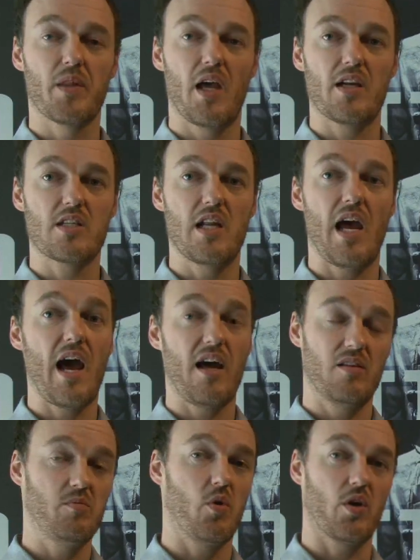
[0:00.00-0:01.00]
actually
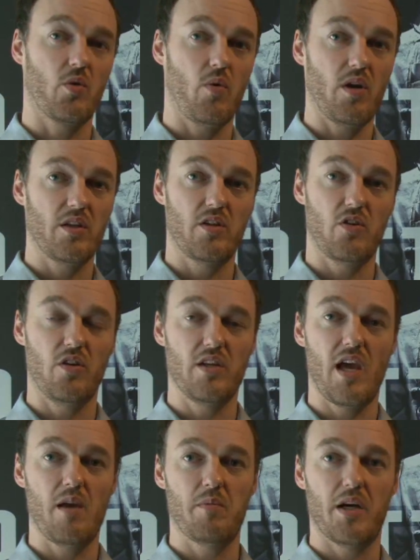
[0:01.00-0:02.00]
add more quality to the
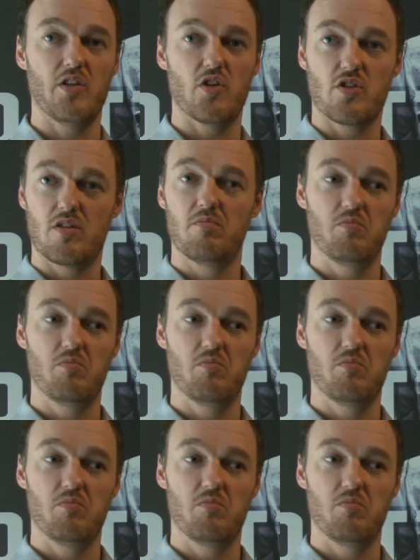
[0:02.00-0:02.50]
game by just